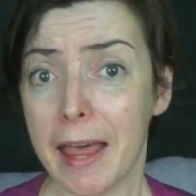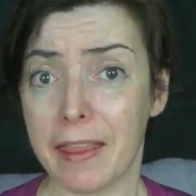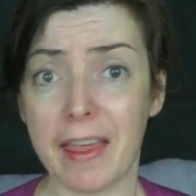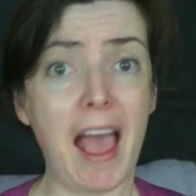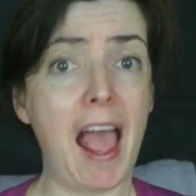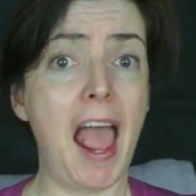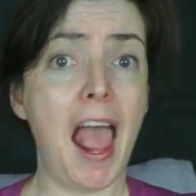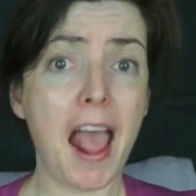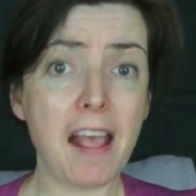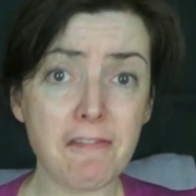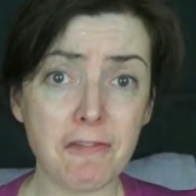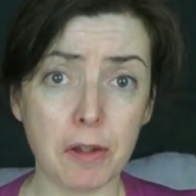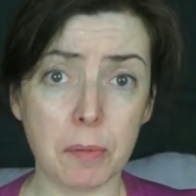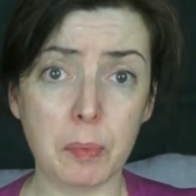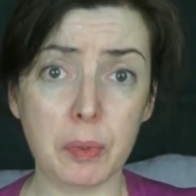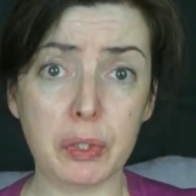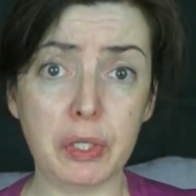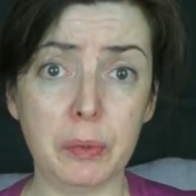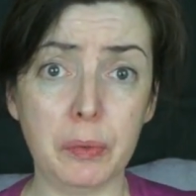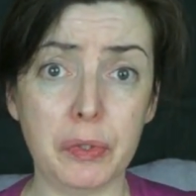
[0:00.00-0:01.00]
that
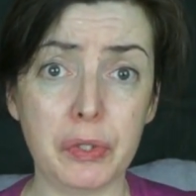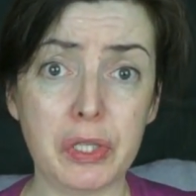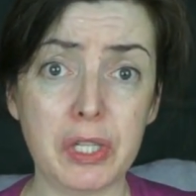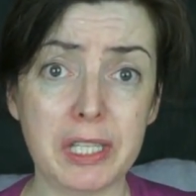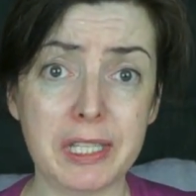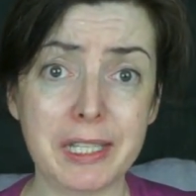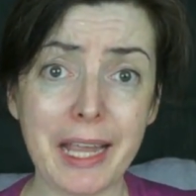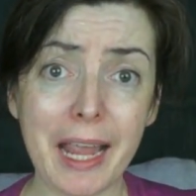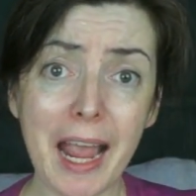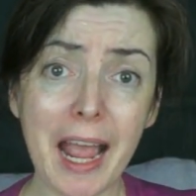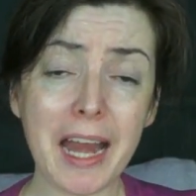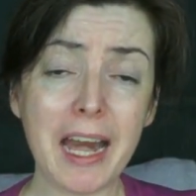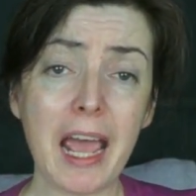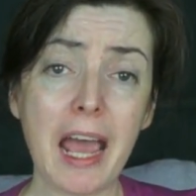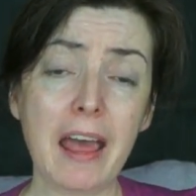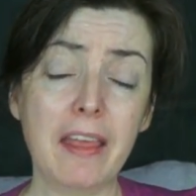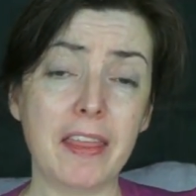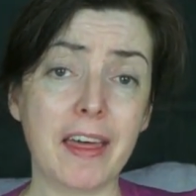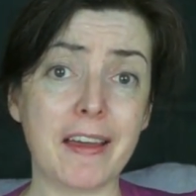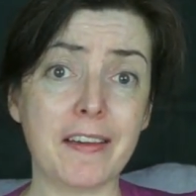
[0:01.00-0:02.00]
everybody wants to see it,
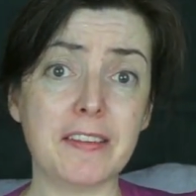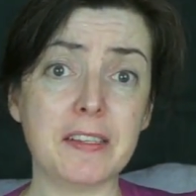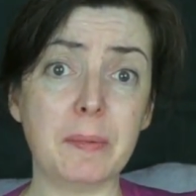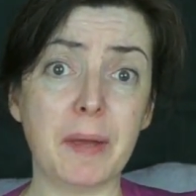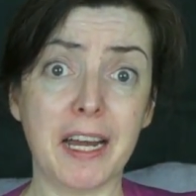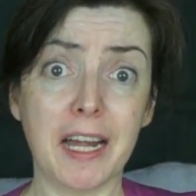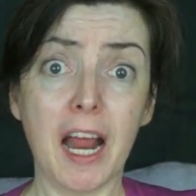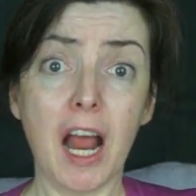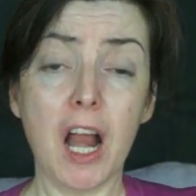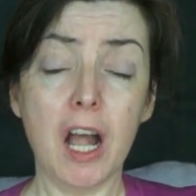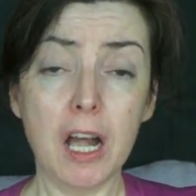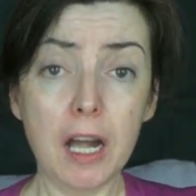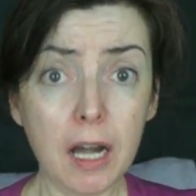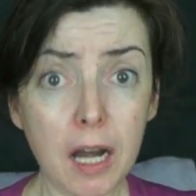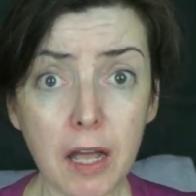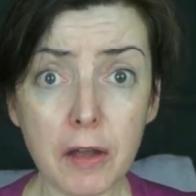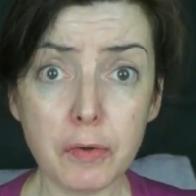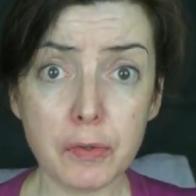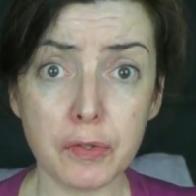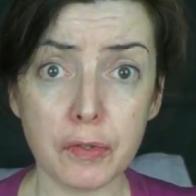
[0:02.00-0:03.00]
that I've spent
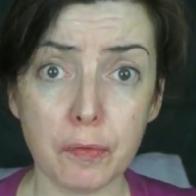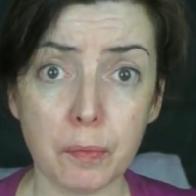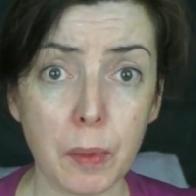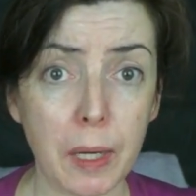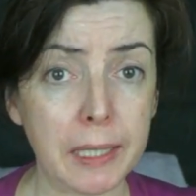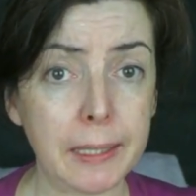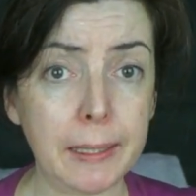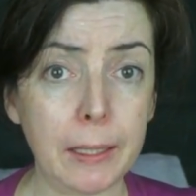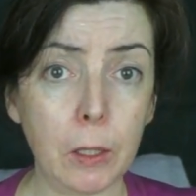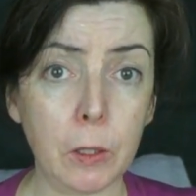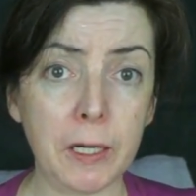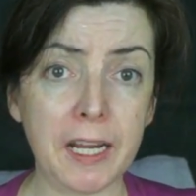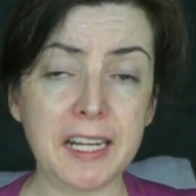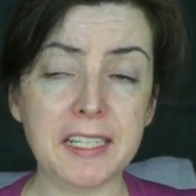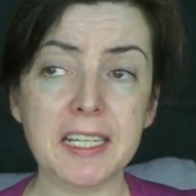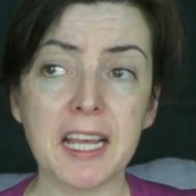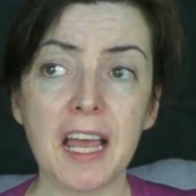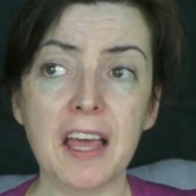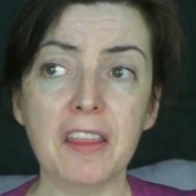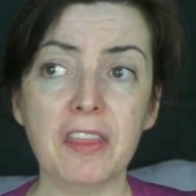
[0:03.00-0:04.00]
loads of money on
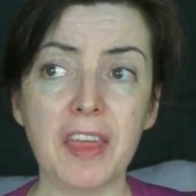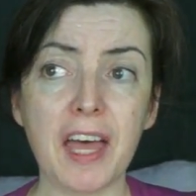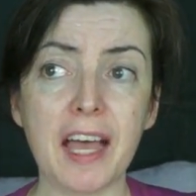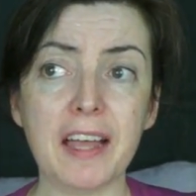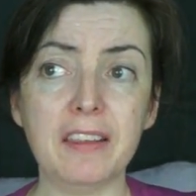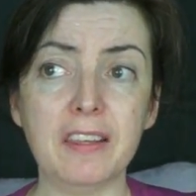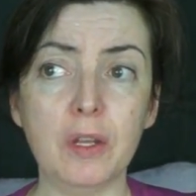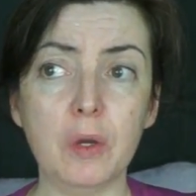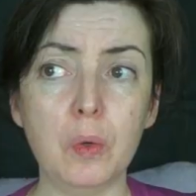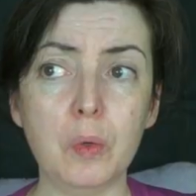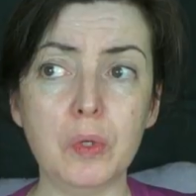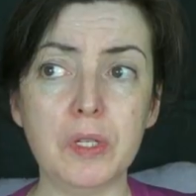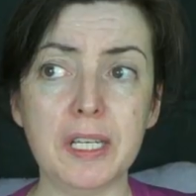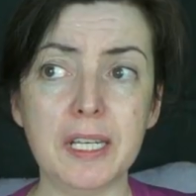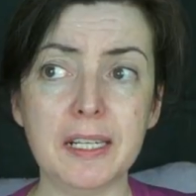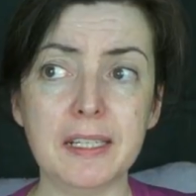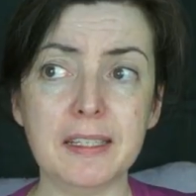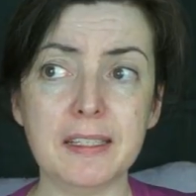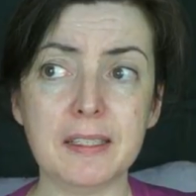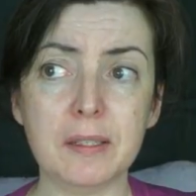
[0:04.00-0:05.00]
it, that the
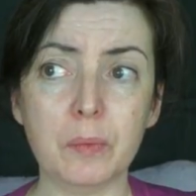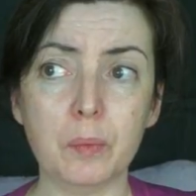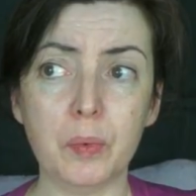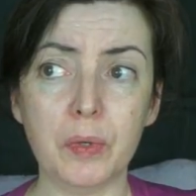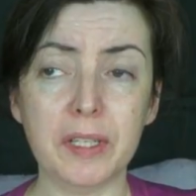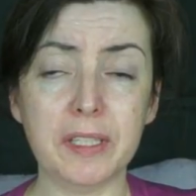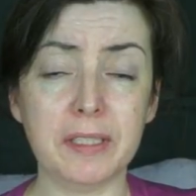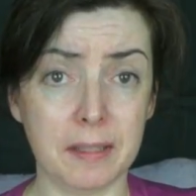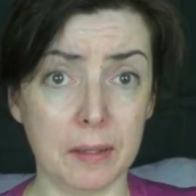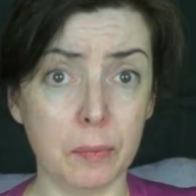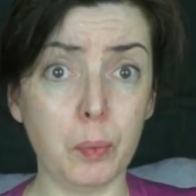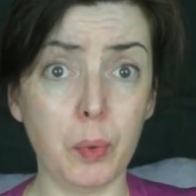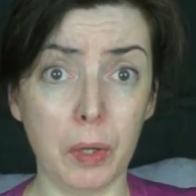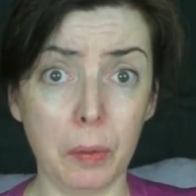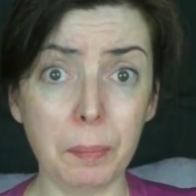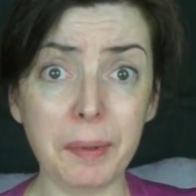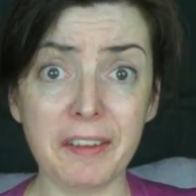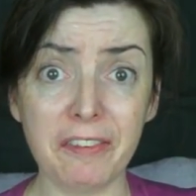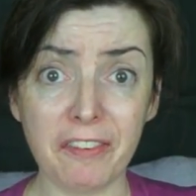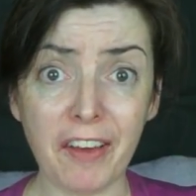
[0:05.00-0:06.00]
audience will
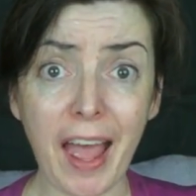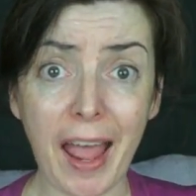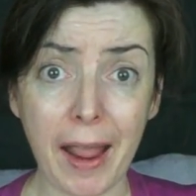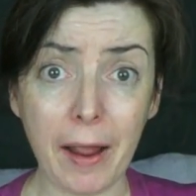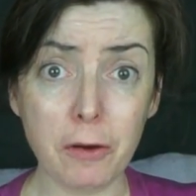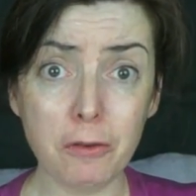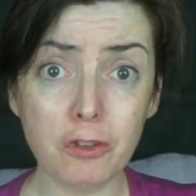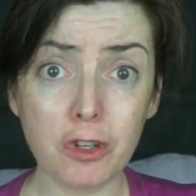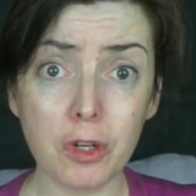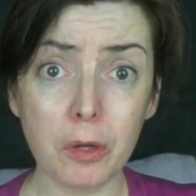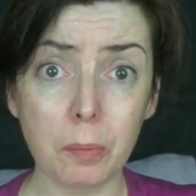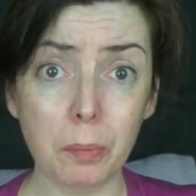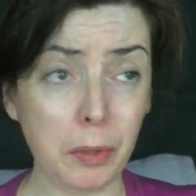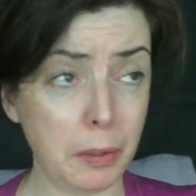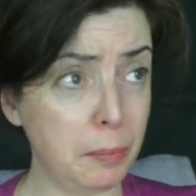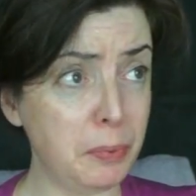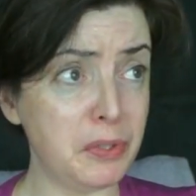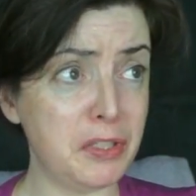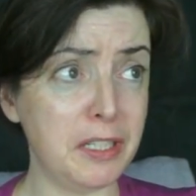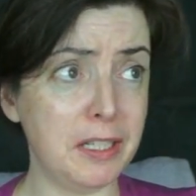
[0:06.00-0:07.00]
be found by
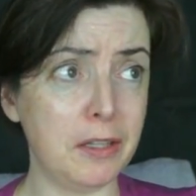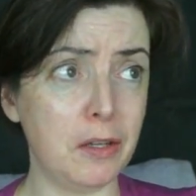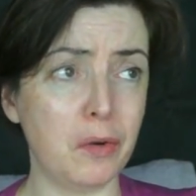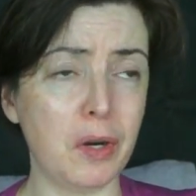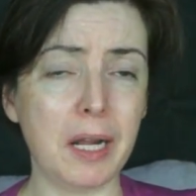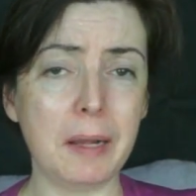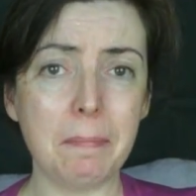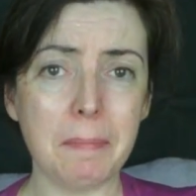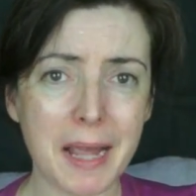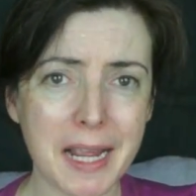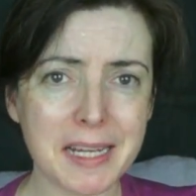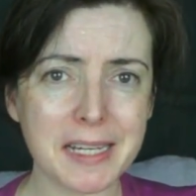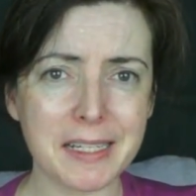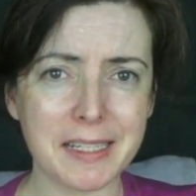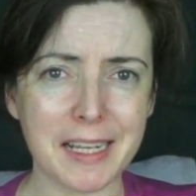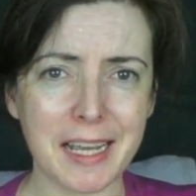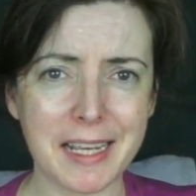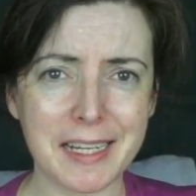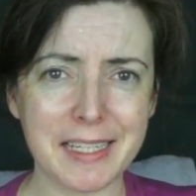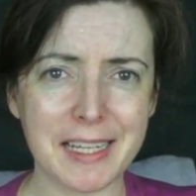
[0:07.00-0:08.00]
putting the right
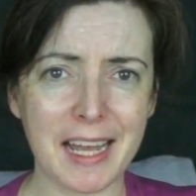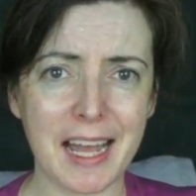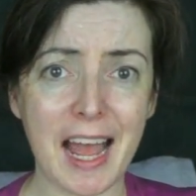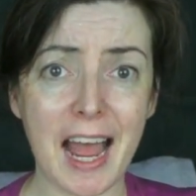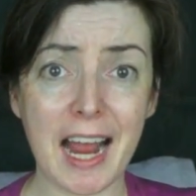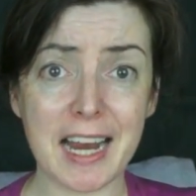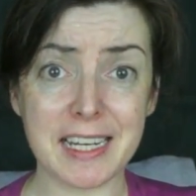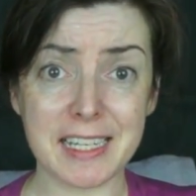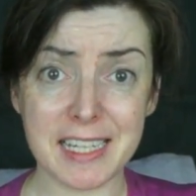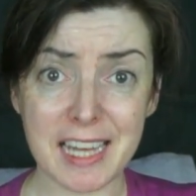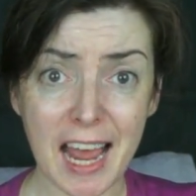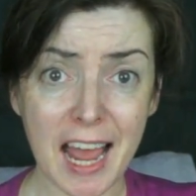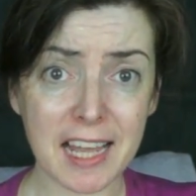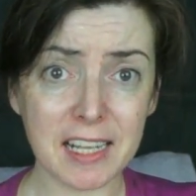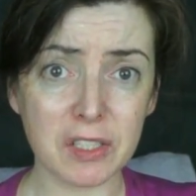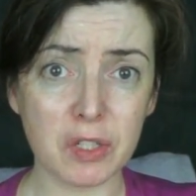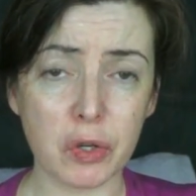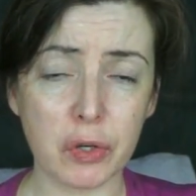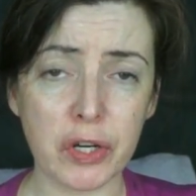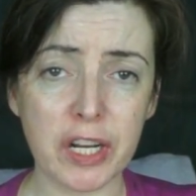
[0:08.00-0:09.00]
metadata and
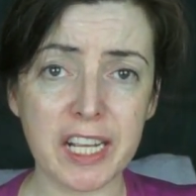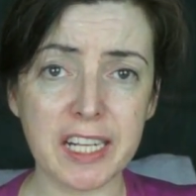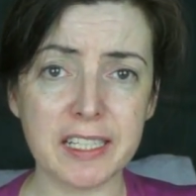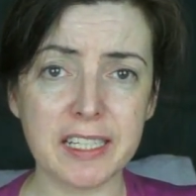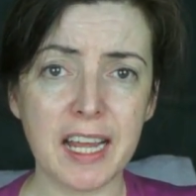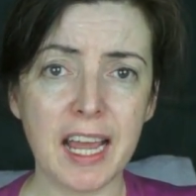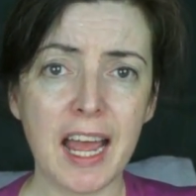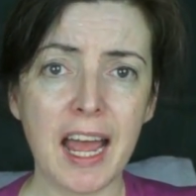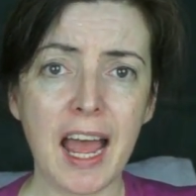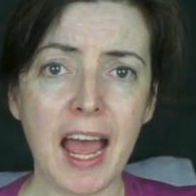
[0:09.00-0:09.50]
tags on it,